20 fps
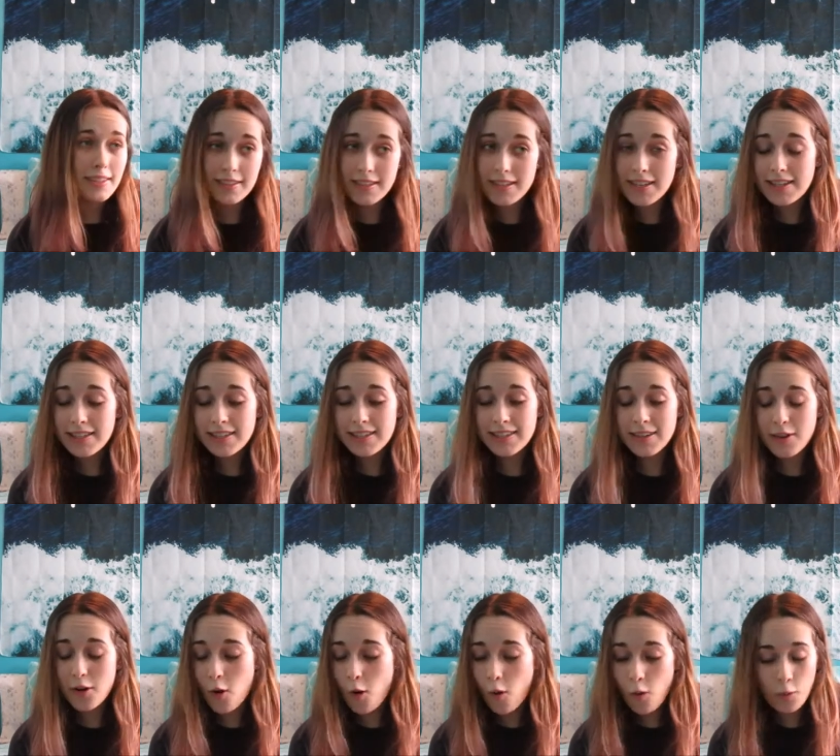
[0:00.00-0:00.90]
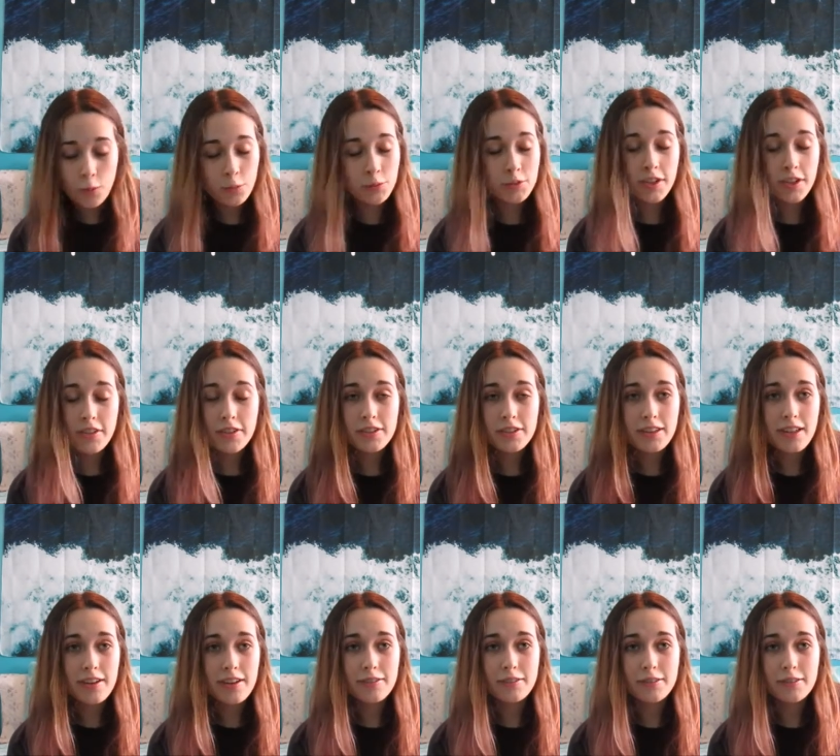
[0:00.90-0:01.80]
is a whole nother
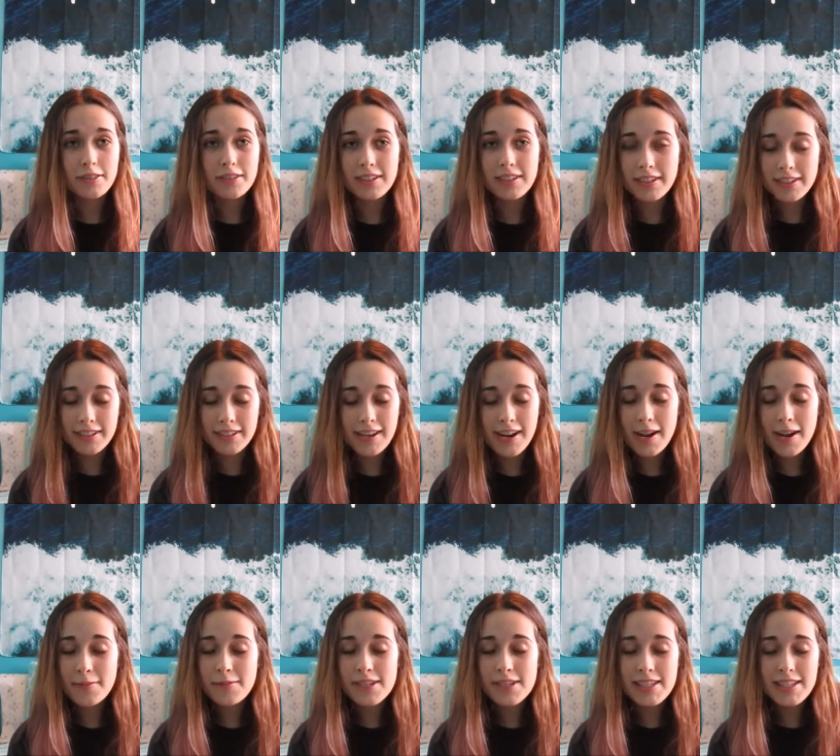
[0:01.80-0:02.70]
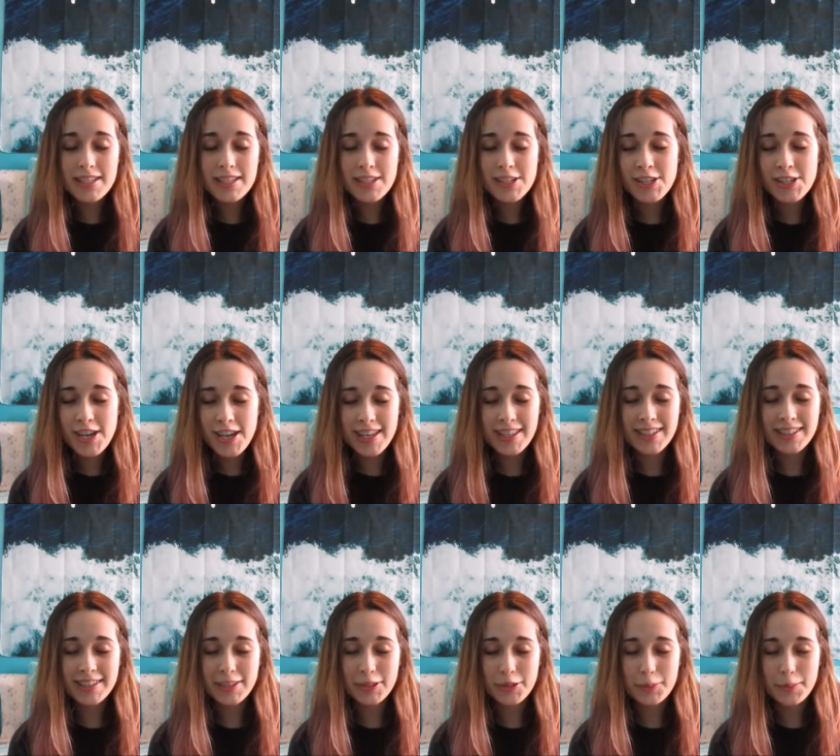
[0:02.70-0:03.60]
level. I'm just shaking
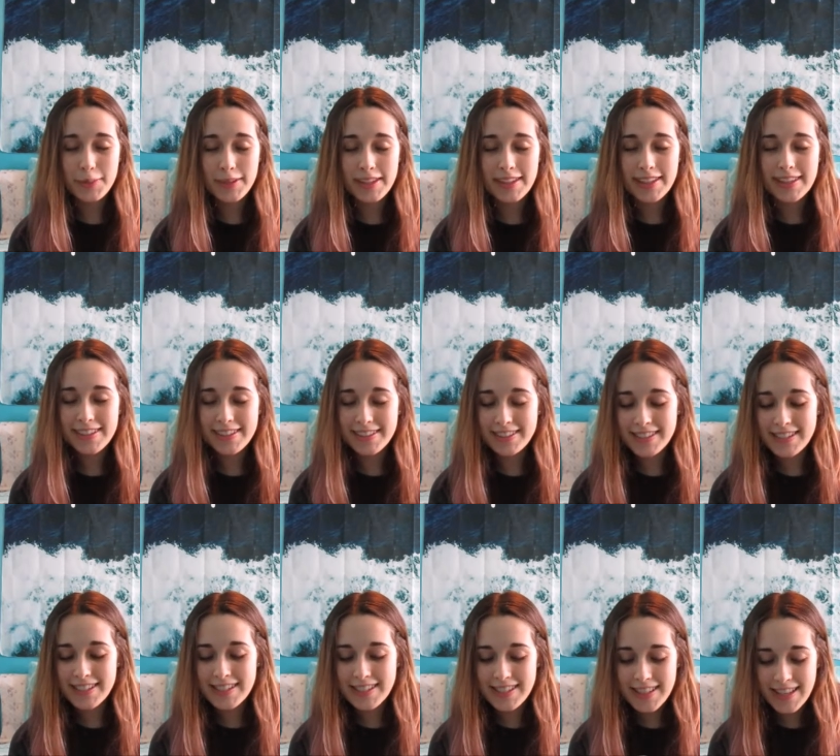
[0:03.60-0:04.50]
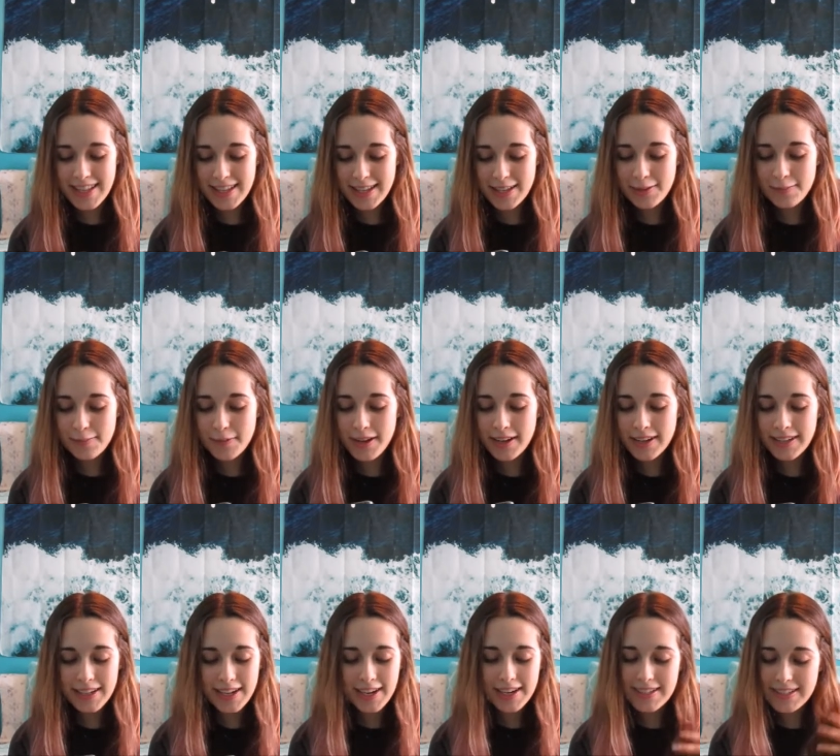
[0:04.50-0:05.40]
a little bit just thinking about
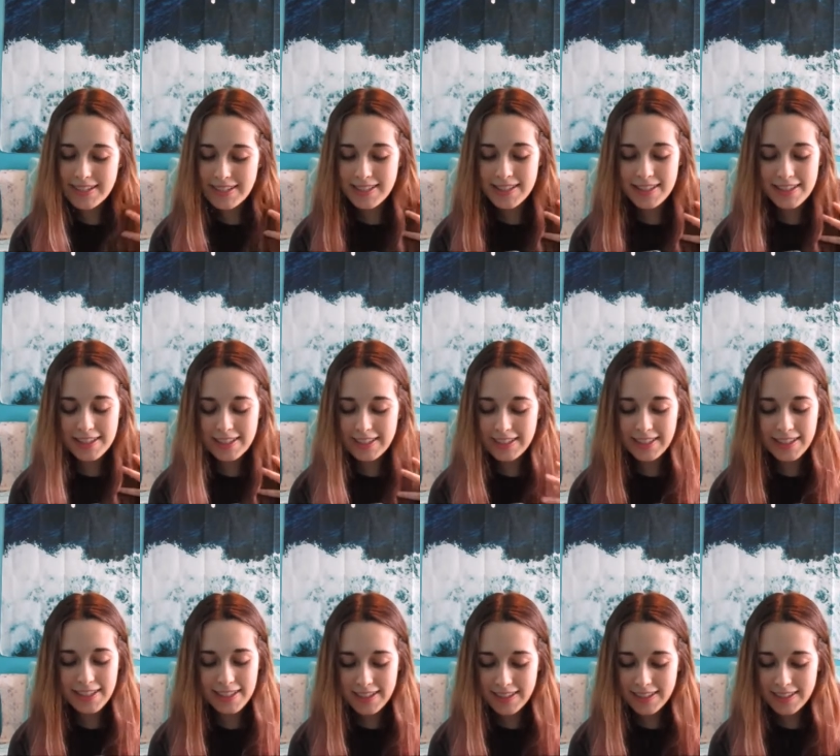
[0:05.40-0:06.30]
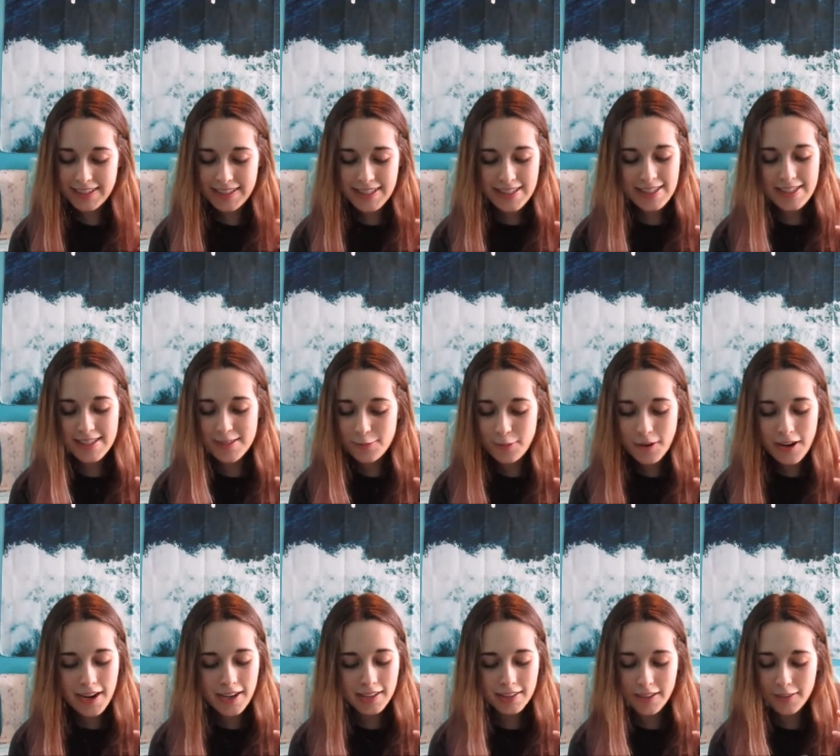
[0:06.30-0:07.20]
it. I just... Uh, this is
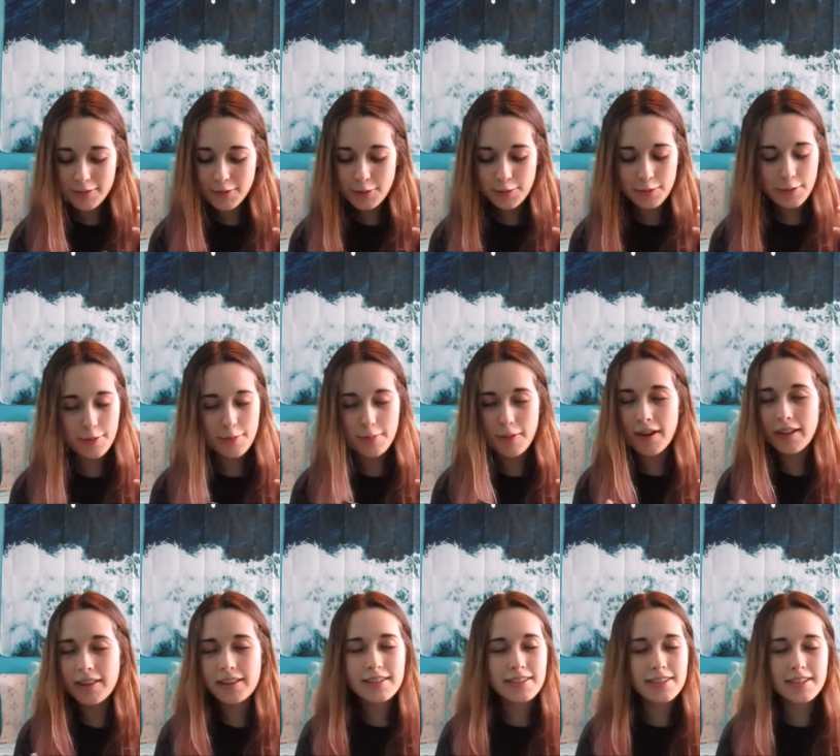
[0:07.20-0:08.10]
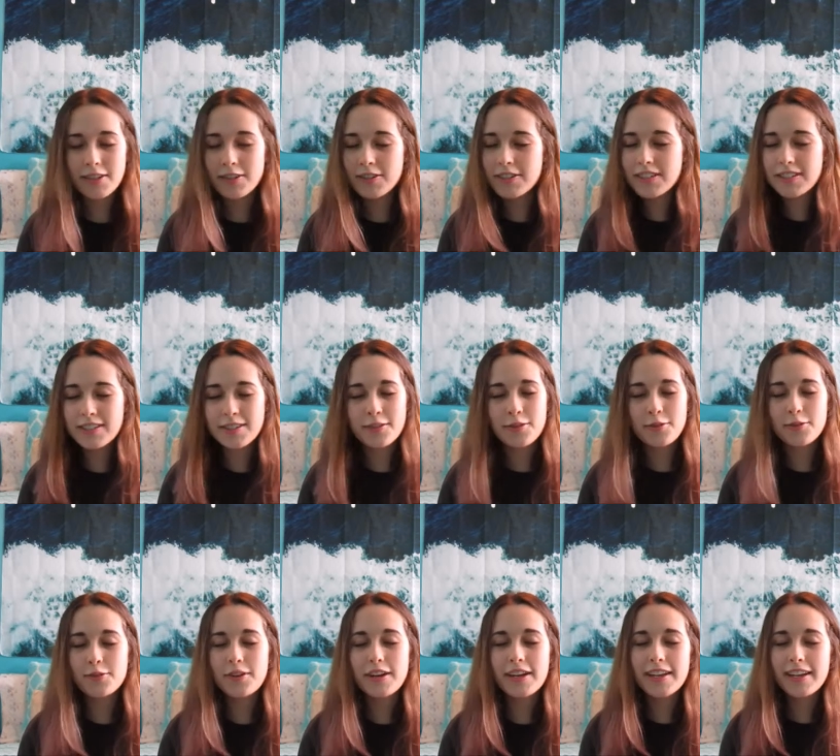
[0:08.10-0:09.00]
why I love 21 Pilots. They're just so
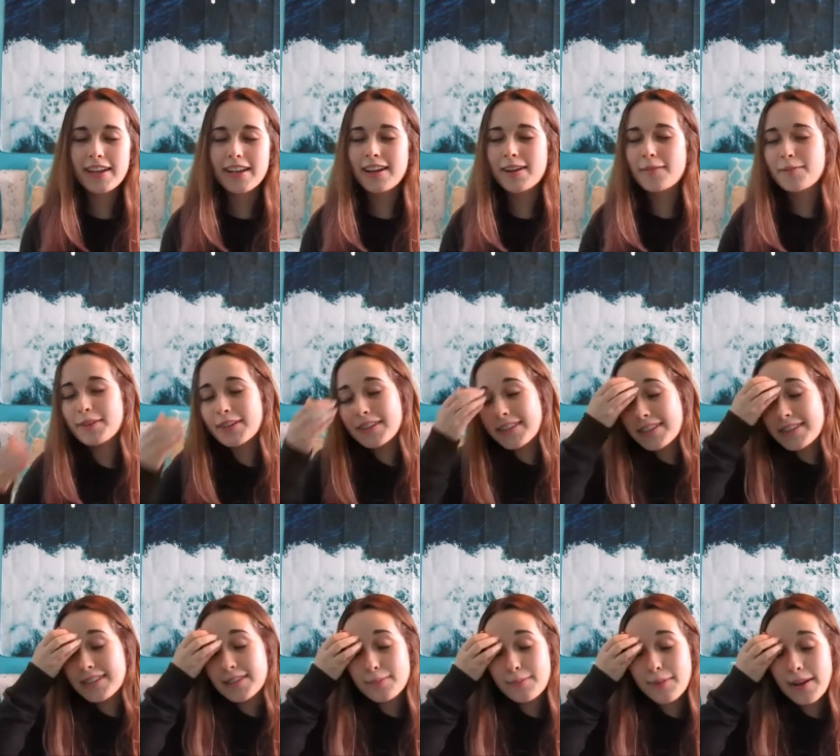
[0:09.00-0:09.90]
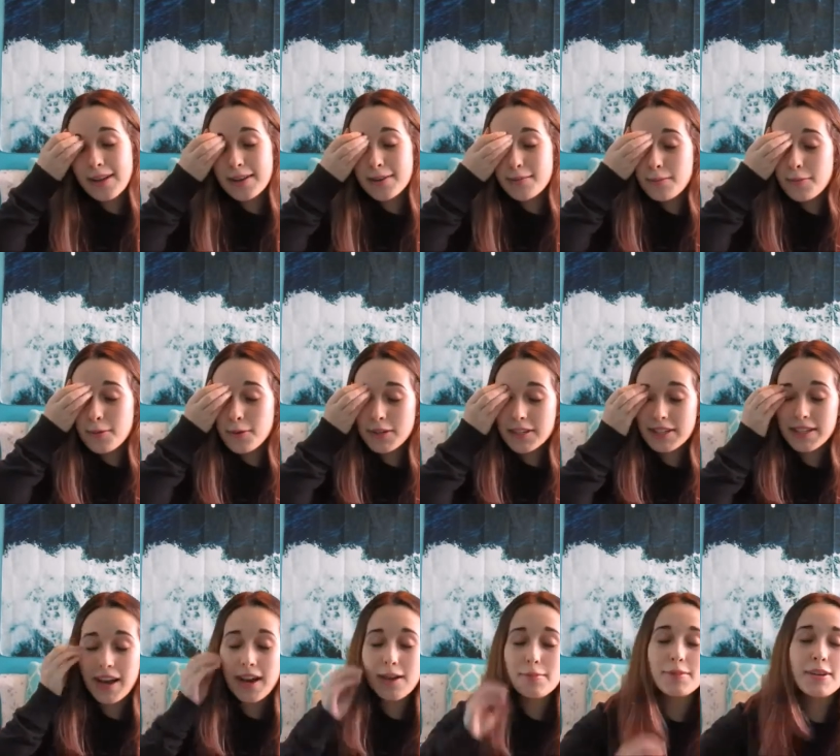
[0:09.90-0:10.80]
great. And I'm going to spend more
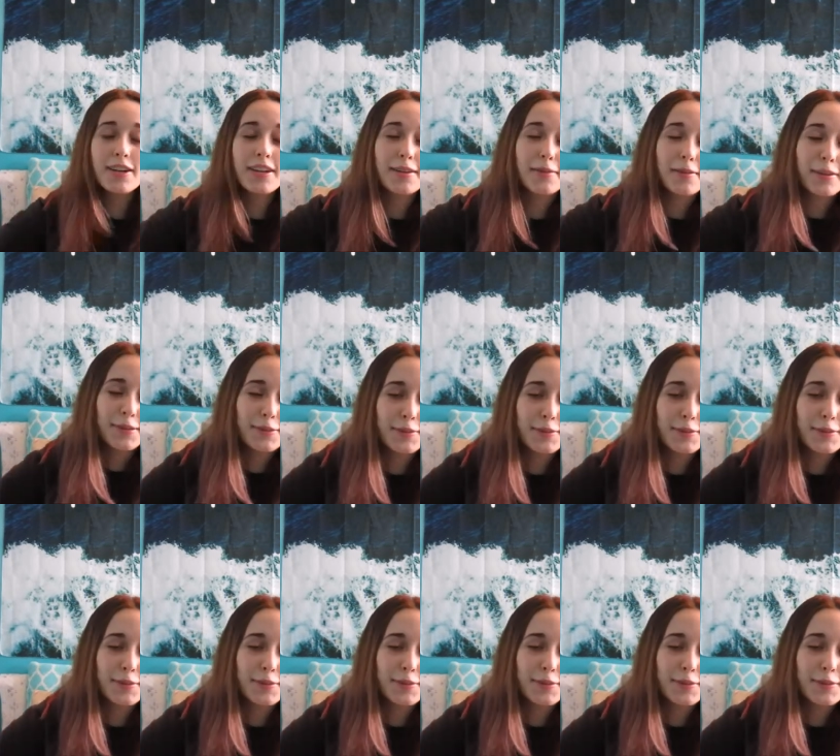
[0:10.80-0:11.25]
time talking about